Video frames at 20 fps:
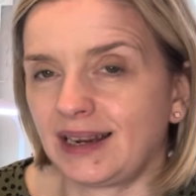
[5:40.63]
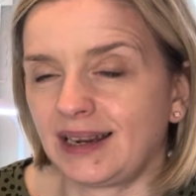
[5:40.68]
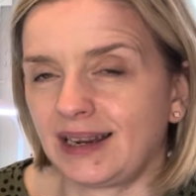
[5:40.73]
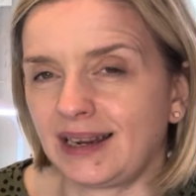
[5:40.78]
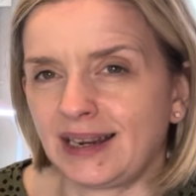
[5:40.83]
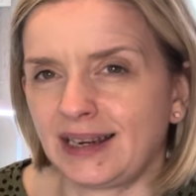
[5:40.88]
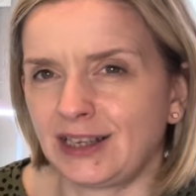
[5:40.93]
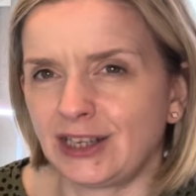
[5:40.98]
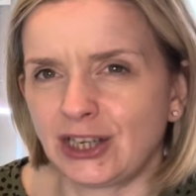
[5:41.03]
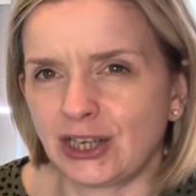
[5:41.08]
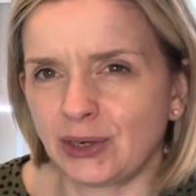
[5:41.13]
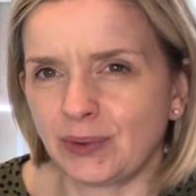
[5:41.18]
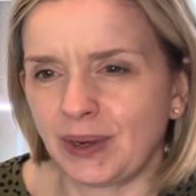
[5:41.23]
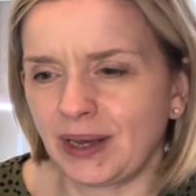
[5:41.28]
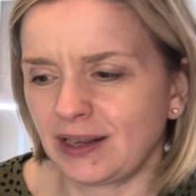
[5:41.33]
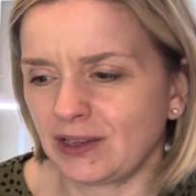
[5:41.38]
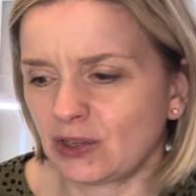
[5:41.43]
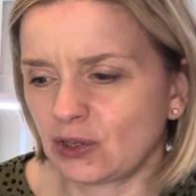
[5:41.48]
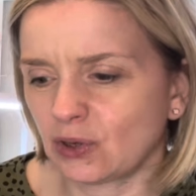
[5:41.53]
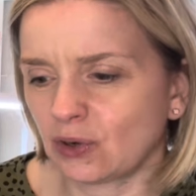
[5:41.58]

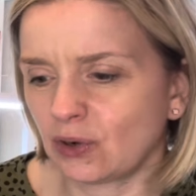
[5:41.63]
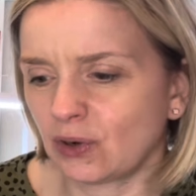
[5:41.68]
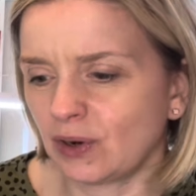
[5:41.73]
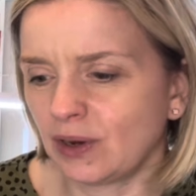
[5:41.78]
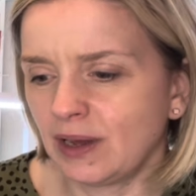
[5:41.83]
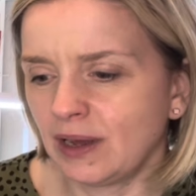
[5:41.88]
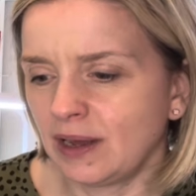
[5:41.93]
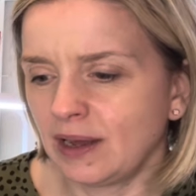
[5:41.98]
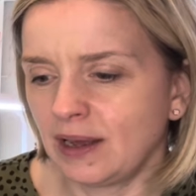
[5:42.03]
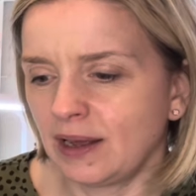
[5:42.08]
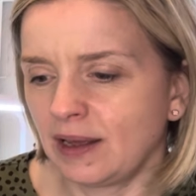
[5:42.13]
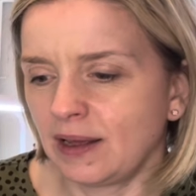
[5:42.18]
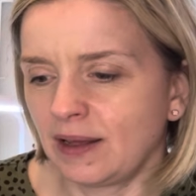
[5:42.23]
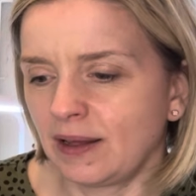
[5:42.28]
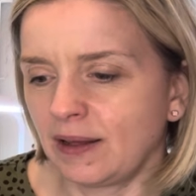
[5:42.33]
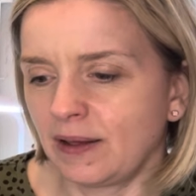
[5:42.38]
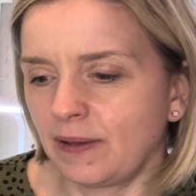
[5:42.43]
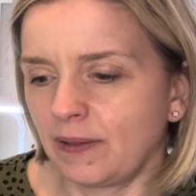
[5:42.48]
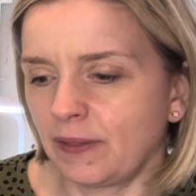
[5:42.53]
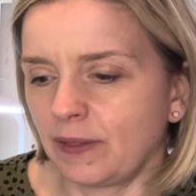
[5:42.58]
it. So
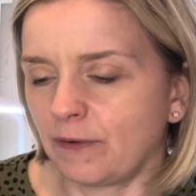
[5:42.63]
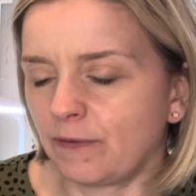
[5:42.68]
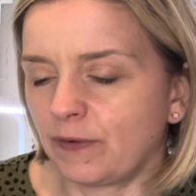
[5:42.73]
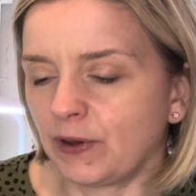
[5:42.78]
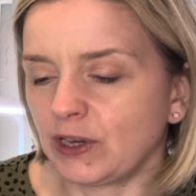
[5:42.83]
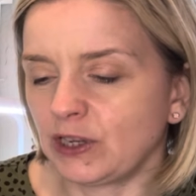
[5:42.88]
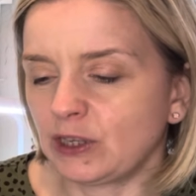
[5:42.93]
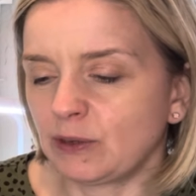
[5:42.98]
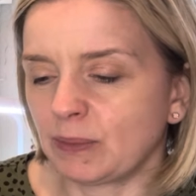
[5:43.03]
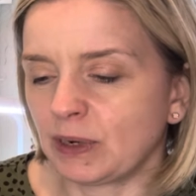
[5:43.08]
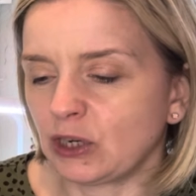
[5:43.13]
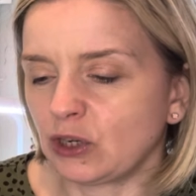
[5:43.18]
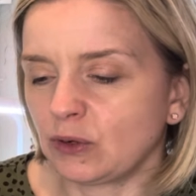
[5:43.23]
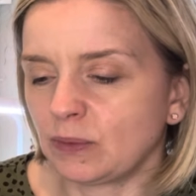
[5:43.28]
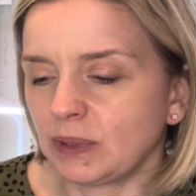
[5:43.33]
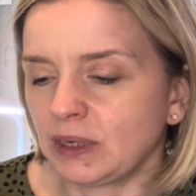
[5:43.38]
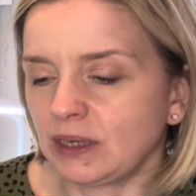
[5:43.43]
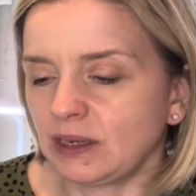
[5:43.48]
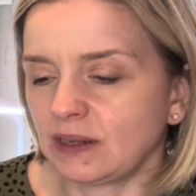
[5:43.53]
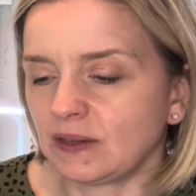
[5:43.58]
the first
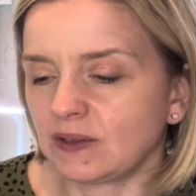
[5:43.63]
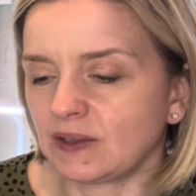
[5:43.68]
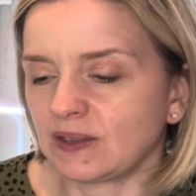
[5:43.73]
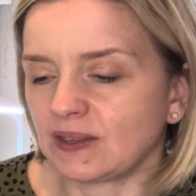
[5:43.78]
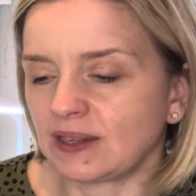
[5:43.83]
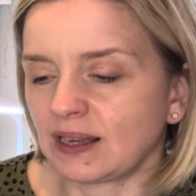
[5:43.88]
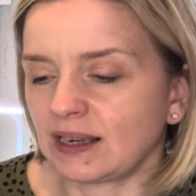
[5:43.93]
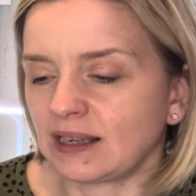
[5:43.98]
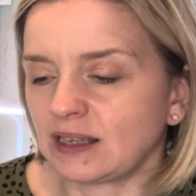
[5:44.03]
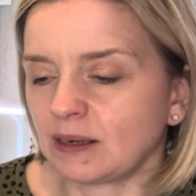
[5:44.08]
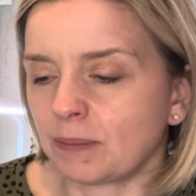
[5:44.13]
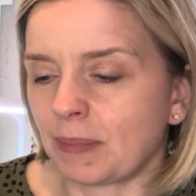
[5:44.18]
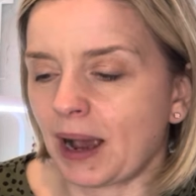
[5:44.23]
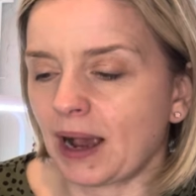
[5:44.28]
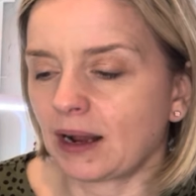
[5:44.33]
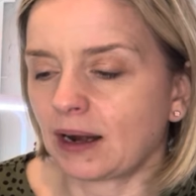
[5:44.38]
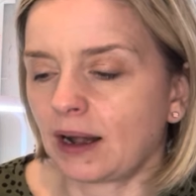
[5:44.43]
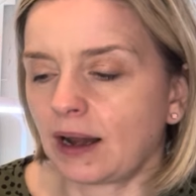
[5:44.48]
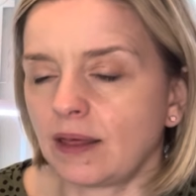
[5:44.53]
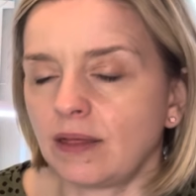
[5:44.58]
measurement is the center
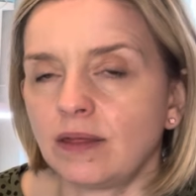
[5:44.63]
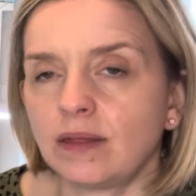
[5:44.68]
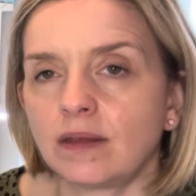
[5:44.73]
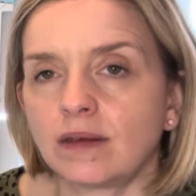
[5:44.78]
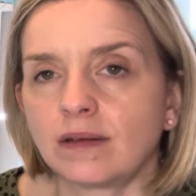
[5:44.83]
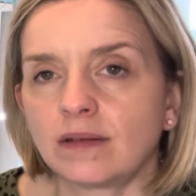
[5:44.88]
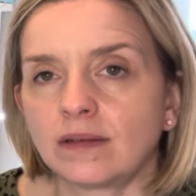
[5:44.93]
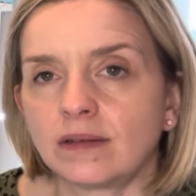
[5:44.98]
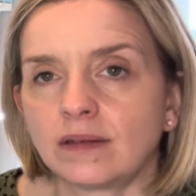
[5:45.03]
back length.